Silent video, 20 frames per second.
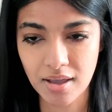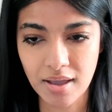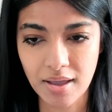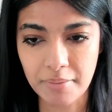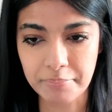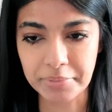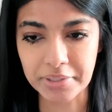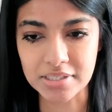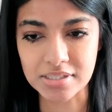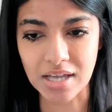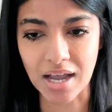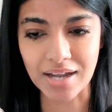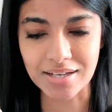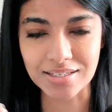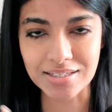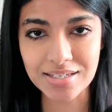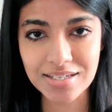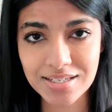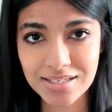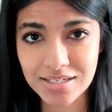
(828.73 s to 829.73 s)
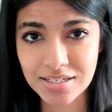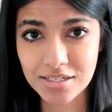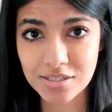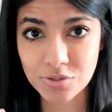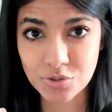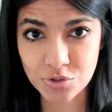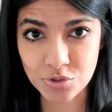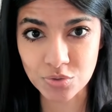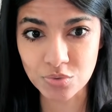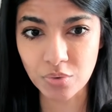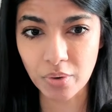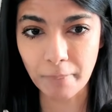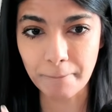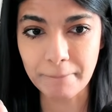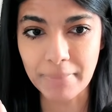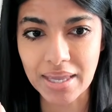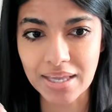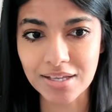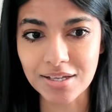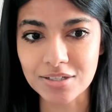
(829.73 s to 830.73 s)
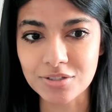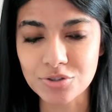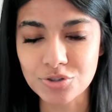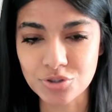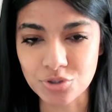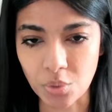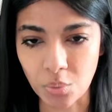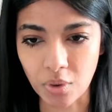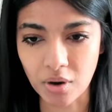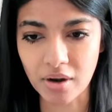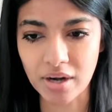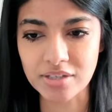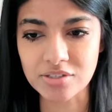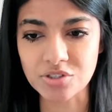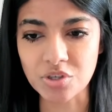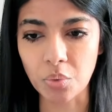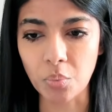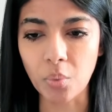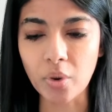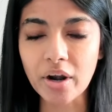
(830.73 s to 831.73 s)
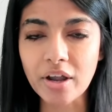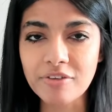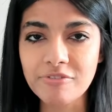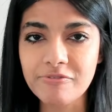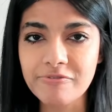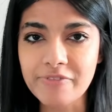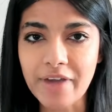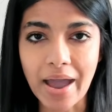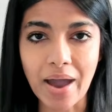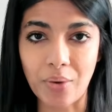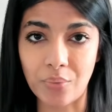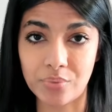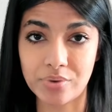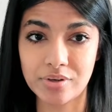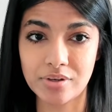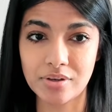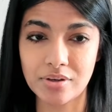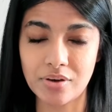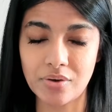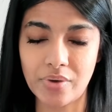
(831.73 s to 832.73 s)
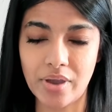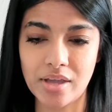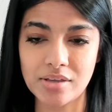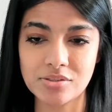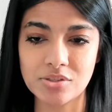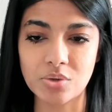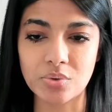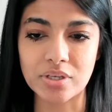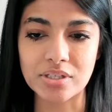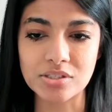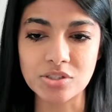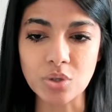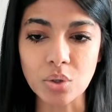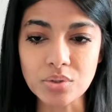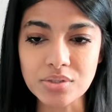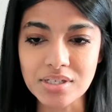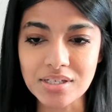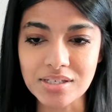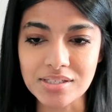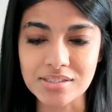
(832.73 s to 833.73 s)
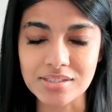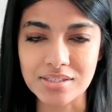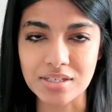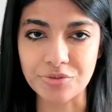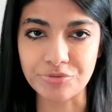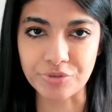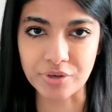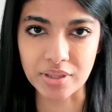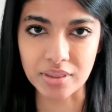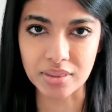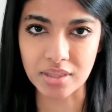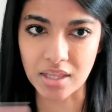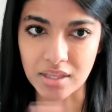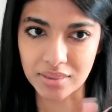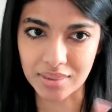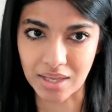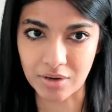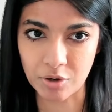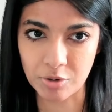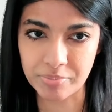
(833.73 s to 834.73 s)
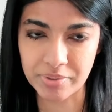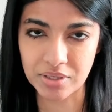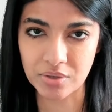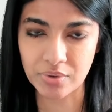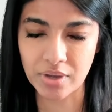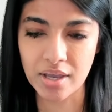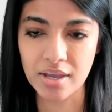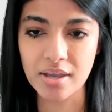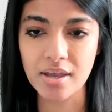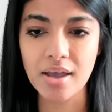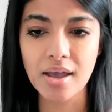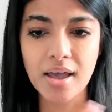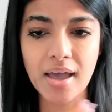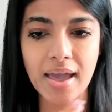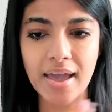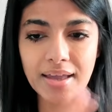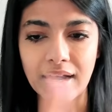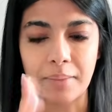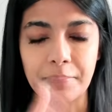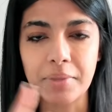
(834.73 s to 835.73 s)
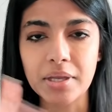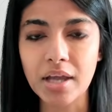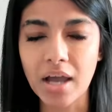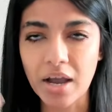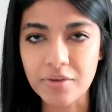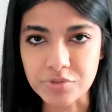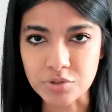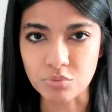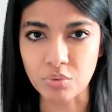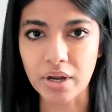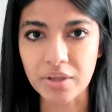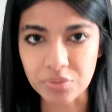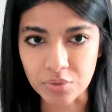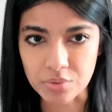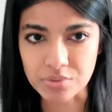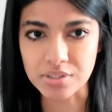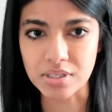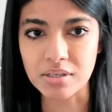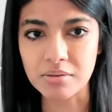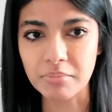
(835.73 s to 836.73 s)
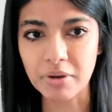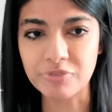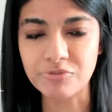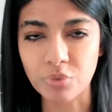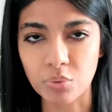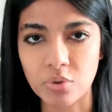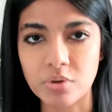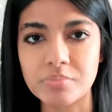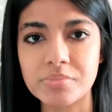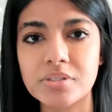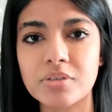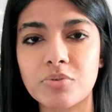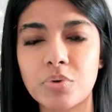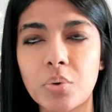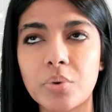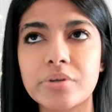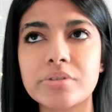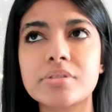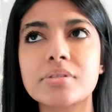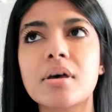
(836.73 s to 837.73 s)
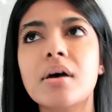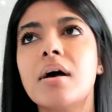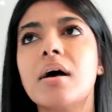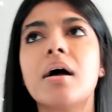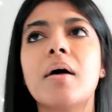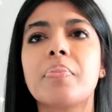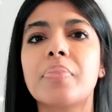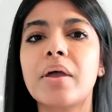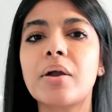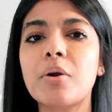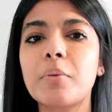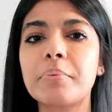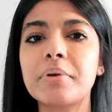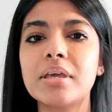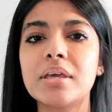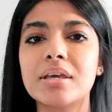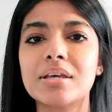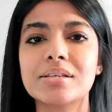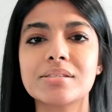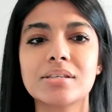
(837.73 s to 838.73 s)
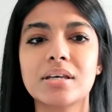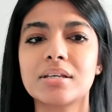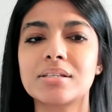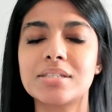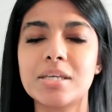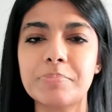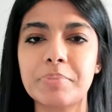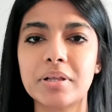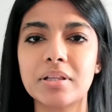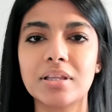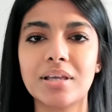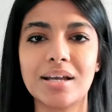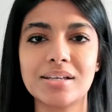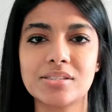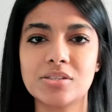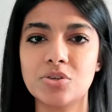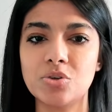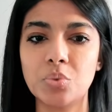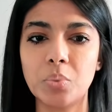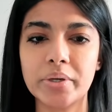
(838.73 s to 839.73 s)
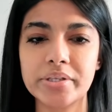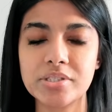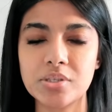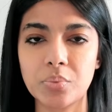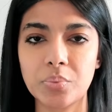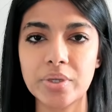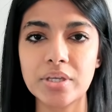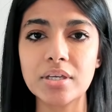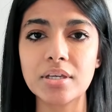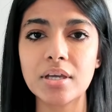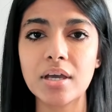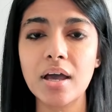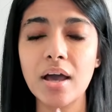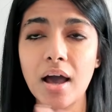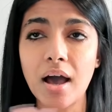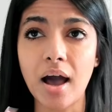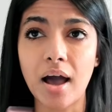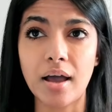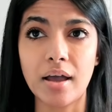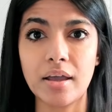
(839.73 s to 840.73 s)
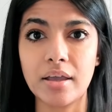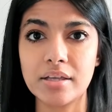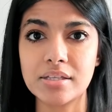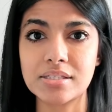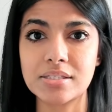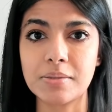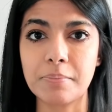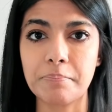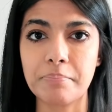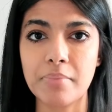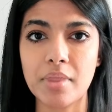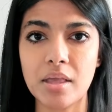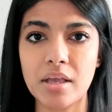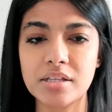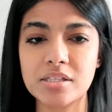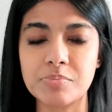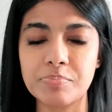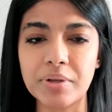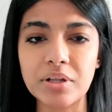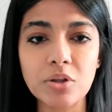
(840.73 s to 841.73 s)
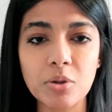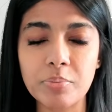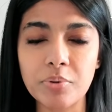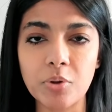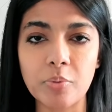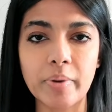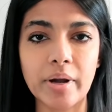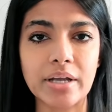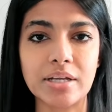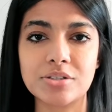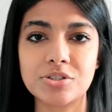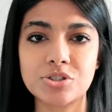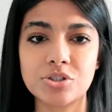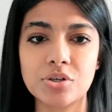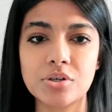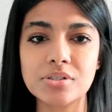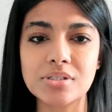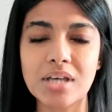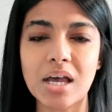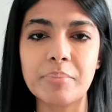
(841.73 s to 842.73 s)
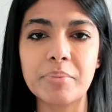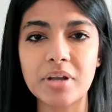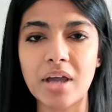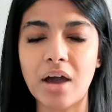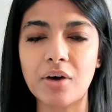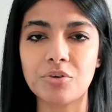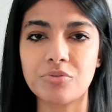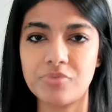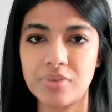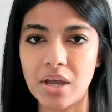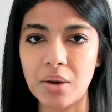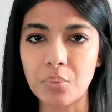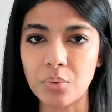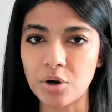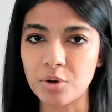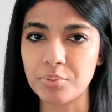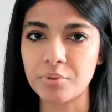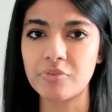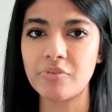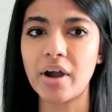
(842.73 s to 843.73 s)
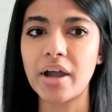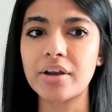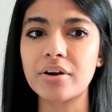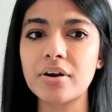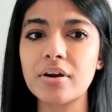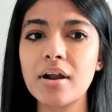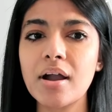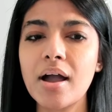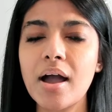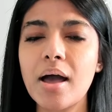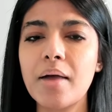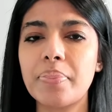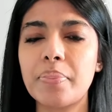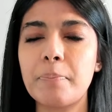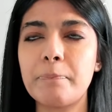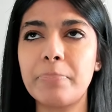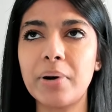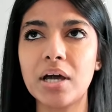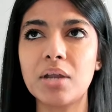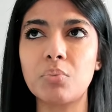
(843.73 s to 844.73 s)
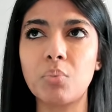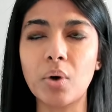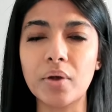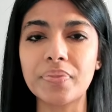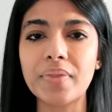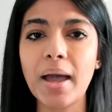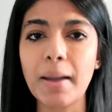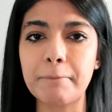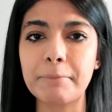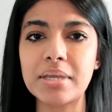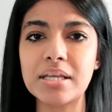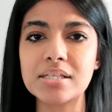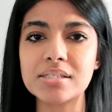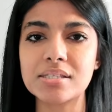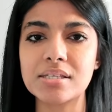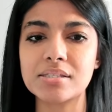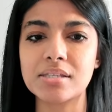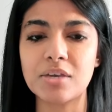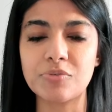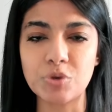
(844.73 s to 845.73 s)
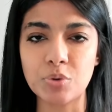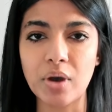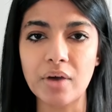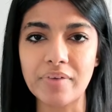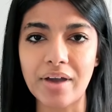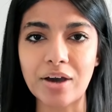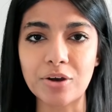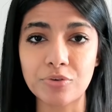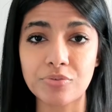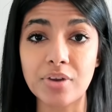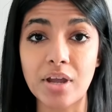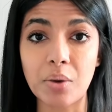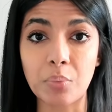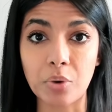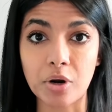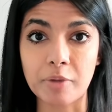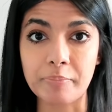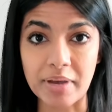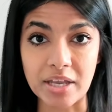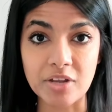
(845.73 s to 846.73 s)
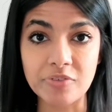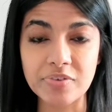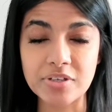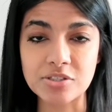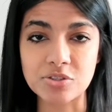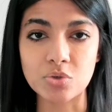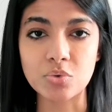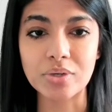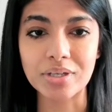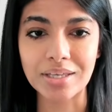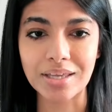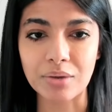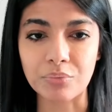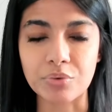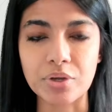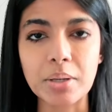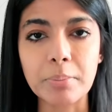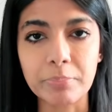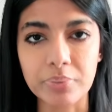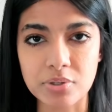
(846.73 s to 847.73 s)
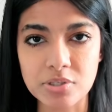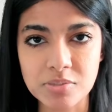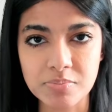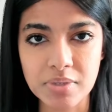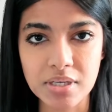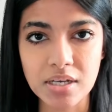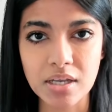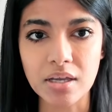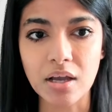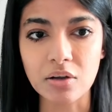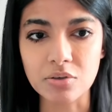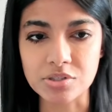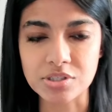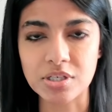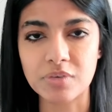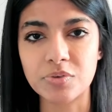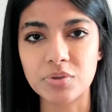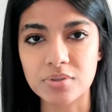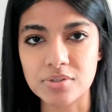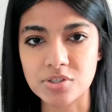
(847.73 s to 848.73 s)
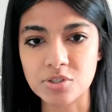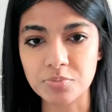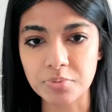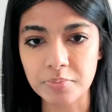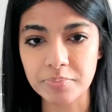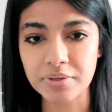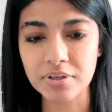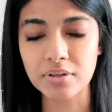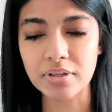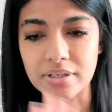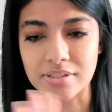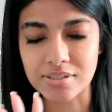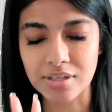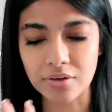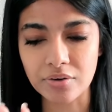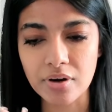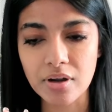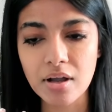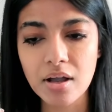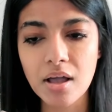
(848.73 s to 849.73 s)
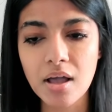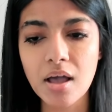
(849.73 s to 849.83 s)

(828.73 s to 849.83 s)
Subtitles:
because I needed to make sure. And so what I found, okay, so consulting is different than therapy, okay? And I'm going to have to write those in my forms, of course. Therapy is like typically I see you once a week. It's billable by insurance. I'm an out-of-network provider. But what that means is if you have out-of-network benefits, you can get reimbursement. I'll just give you the super bill, etc.